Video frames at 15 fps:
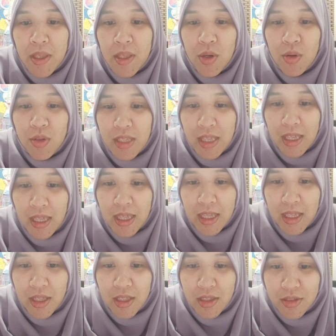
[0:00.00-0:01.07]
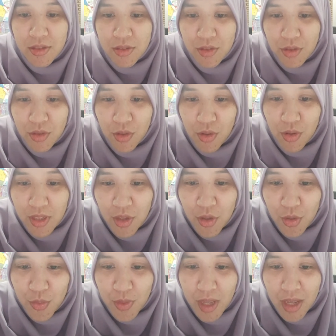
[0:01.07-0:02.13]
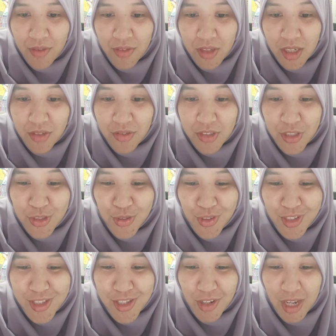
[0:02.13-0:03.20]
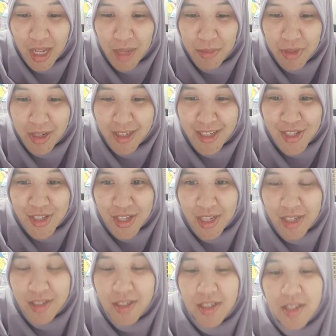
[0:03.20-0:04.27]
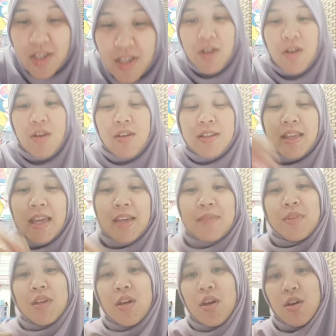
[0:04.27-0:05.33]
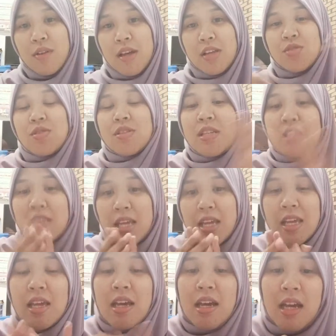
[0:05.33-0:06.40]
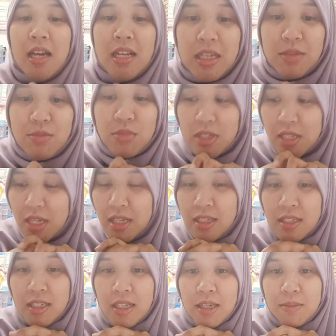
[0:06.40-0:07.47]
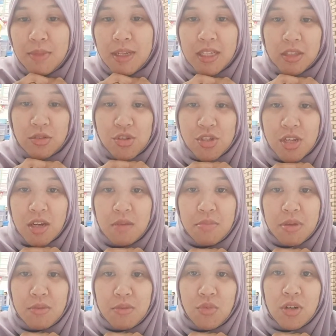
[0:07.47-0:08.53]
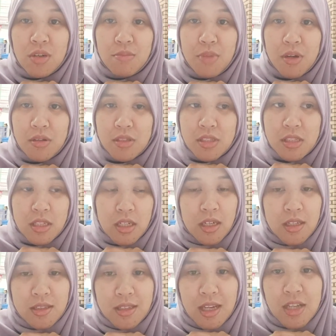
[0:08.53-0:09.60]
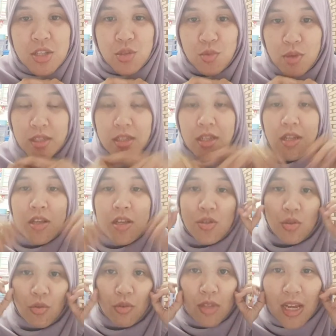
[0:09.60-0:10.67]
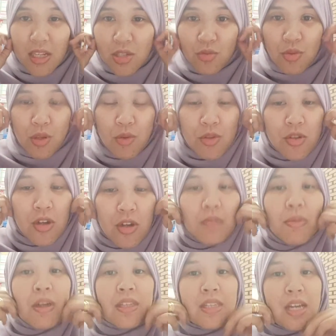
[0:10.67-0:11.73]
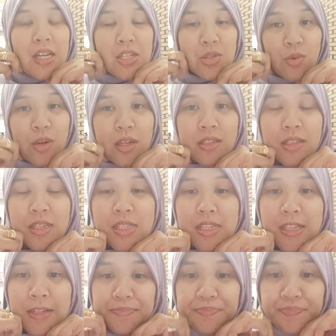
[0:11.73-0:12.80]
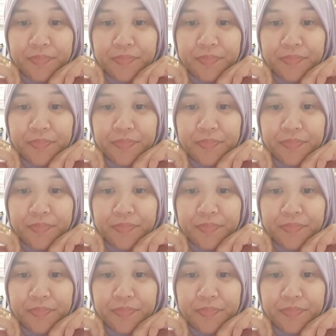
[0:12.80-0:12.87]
Okay. Okay, good. We have a lot of Ketukians here. Amir Nazar. Okay. All right. So today, Alhamdulillah, I'd like to share a bit more about task 1. So last week we talked about task 1, isn't it?